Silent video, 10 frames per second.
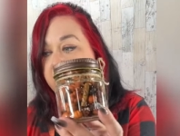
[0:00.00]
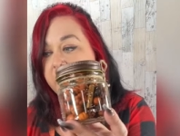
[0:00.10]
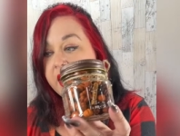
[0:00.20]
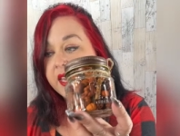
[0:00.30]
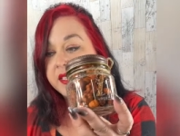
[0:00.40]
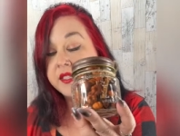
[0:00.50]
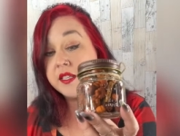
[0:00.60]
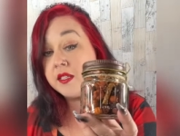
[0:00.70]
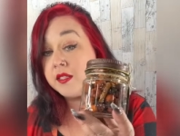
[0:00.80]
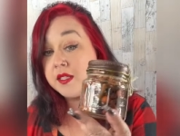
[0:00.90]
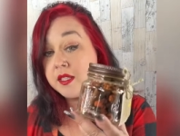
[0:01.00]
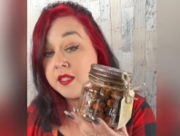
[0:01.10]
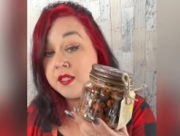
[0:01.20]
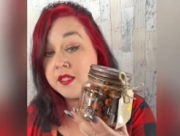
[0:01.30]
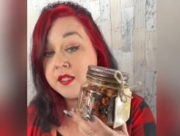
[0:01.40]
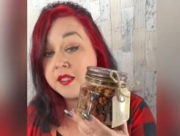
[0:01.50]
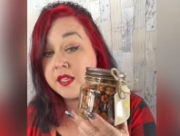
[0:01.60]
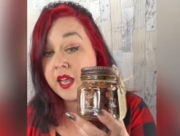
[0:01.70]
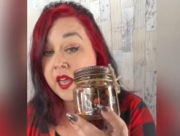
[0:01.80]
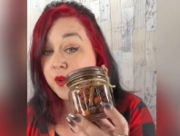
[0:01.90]
and it is
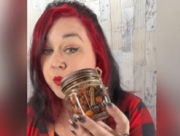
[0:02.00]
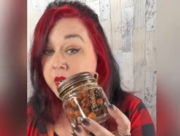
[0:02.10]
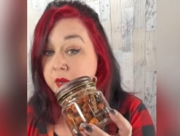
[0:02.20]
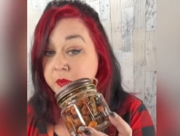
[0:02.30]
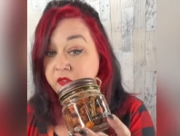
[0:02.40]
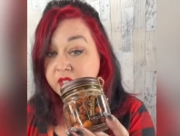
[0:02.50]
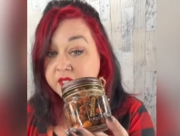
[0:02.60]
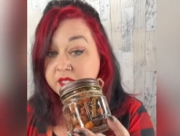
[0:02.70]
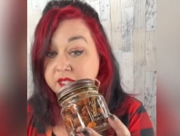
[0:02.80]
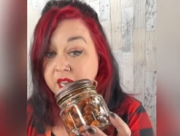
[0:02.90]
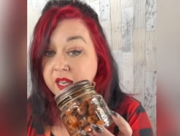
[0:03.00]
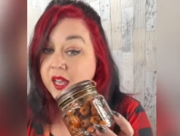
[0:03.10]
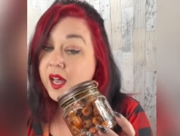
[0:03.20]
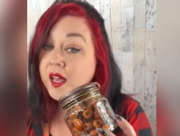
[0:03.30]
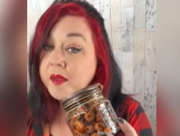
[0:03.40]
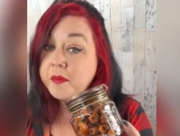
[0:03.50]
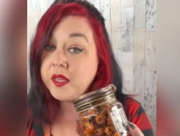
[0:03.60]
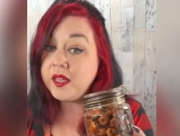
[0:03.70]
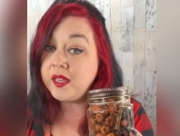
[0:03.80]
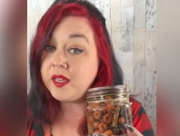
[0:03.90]
at redapplevixen.com
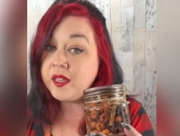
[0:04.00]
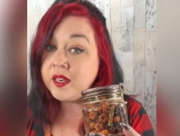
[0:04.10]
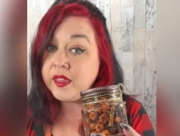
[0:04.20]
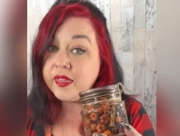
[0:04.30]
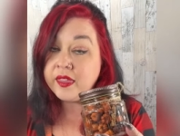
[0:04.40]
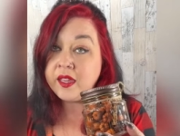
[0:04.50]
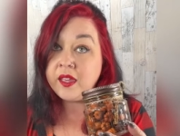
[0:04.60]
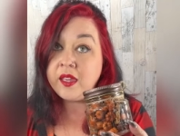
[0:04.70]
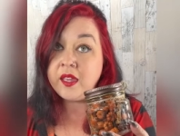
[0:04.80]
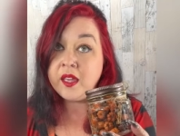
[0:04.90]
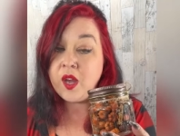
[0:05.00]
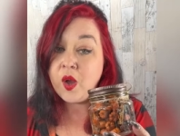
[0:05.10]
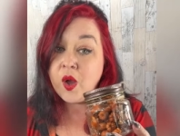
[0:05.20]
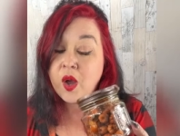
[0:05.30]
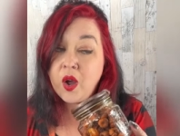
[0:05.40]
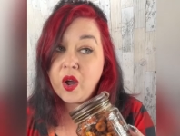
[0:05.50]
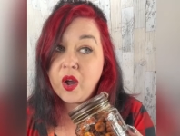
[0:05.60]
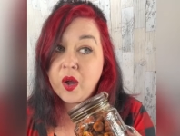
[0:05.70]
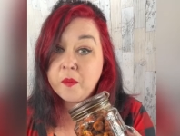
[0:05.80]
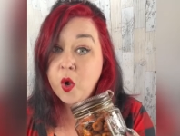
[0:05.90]
in the
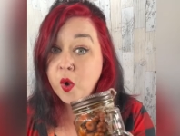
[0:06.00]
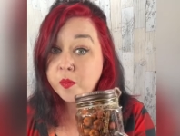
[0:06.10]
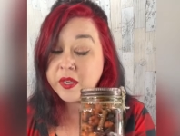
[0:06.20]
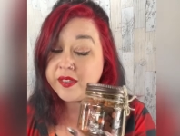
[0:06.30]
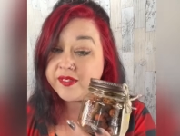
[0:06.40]
um, home and gift